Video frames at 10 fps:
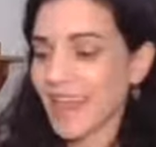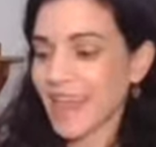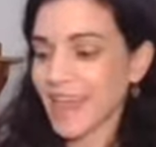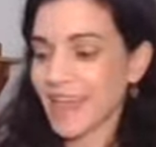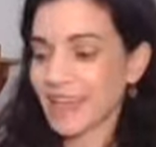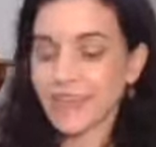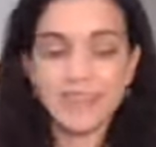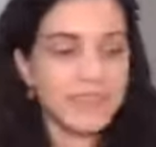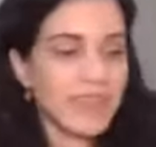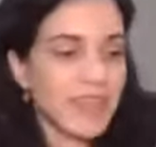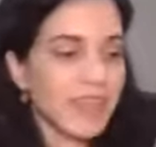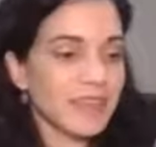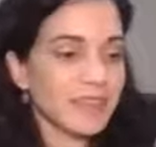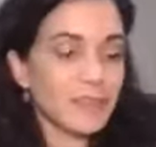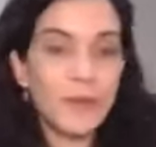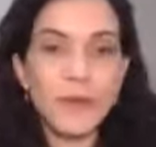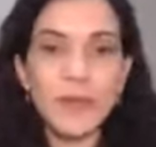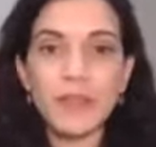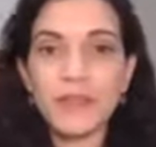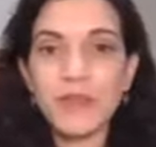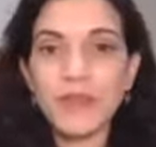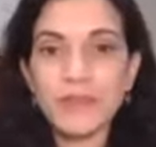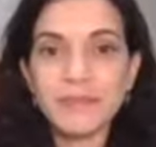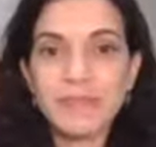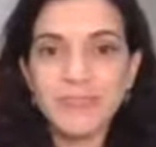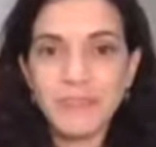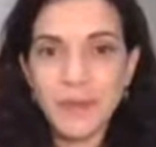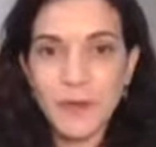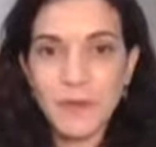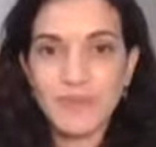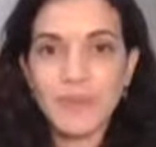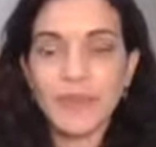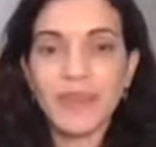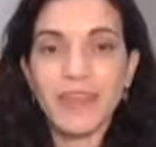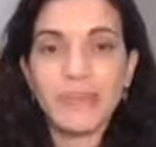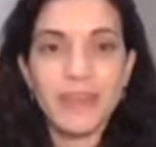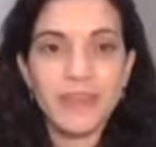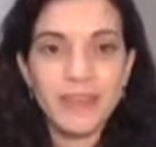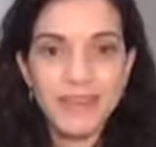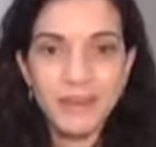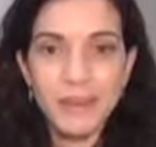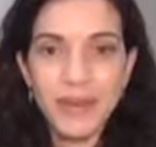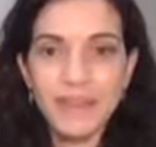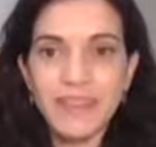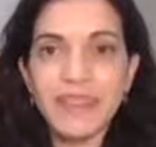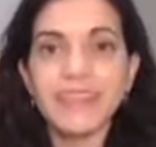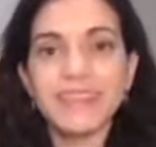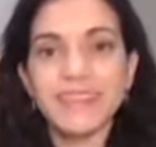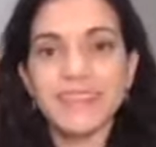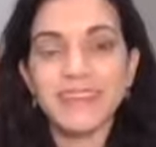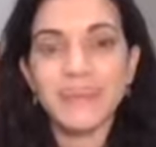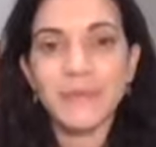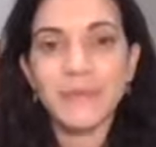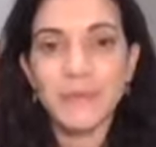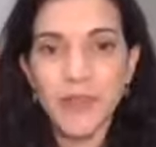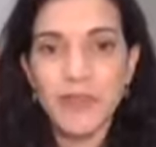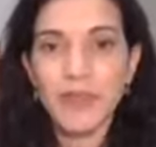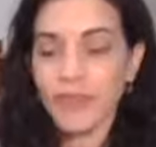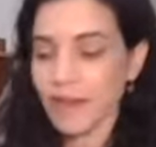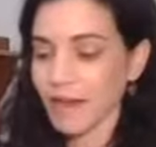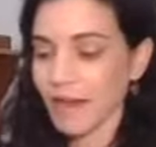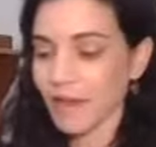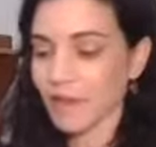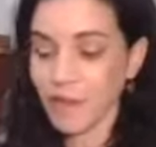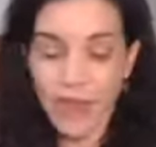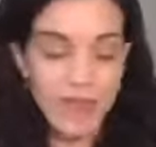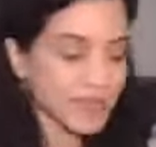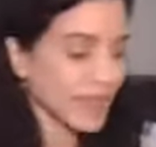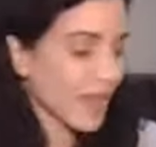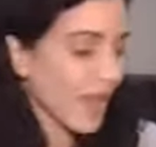And it's a spearmint eucalyptus soap that I made in a private lesson with a friend.